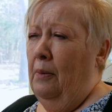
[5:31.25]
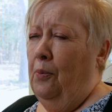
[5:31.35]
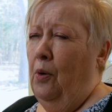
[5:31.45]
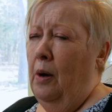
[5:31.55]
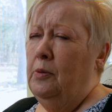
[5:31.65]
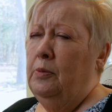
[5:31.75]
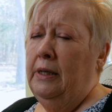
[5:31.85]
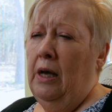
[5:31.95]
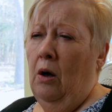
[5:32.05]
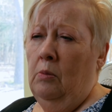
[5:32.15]

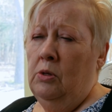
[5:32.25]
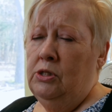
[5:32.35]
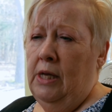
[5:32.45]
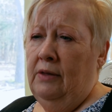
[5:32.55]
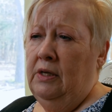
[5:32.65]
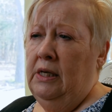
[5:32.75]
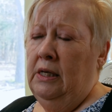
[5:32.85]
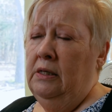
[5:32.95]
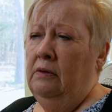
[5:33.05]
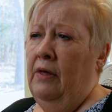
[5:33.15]
Probably almost at the
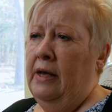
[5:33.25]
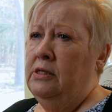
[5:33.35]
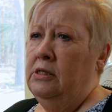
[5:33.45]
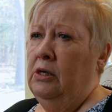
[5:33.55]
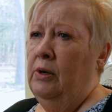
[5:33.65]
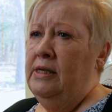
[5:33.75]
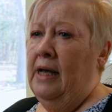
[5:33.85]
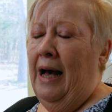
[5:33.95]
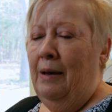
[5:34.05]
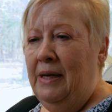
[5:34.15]
end of that series,
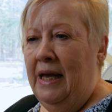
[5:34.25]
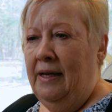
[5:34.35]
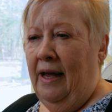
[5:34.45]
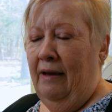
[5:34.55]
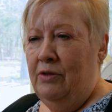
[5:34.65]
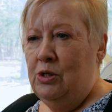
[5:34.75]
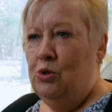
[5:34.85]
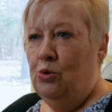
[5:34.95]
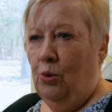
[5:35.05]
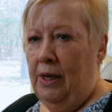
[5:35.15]
I began to have this
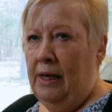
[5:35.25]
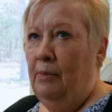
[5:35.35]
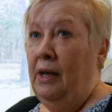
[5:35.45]
dream.